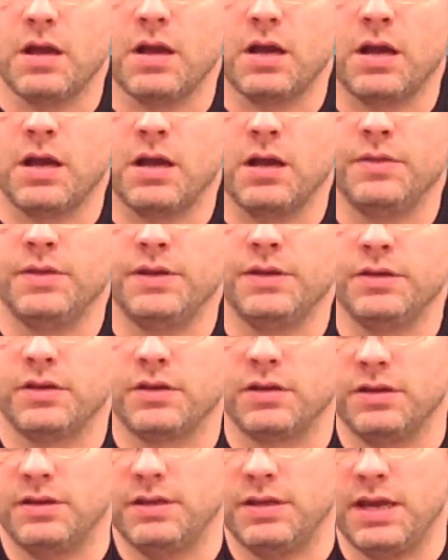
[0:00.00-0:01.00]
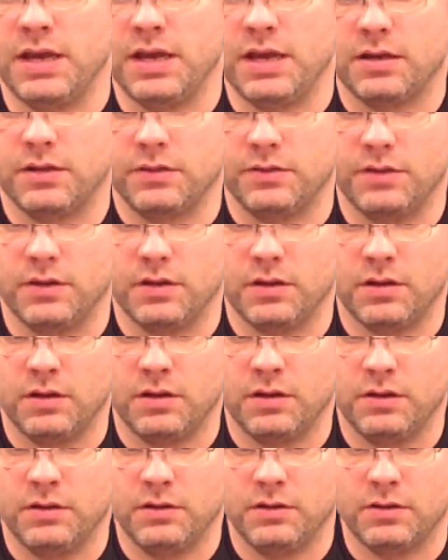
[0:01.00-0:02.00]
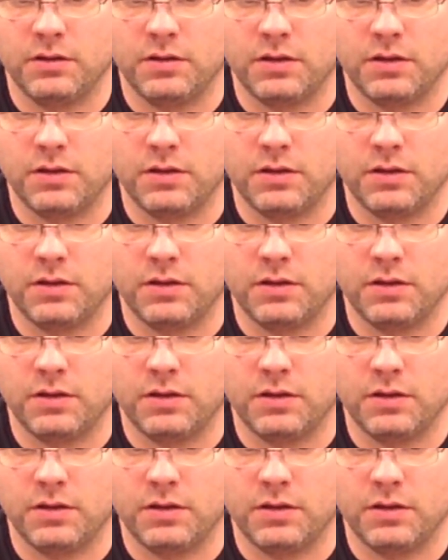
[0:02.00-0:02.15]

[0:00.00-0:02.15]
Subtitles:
Then you're going to take the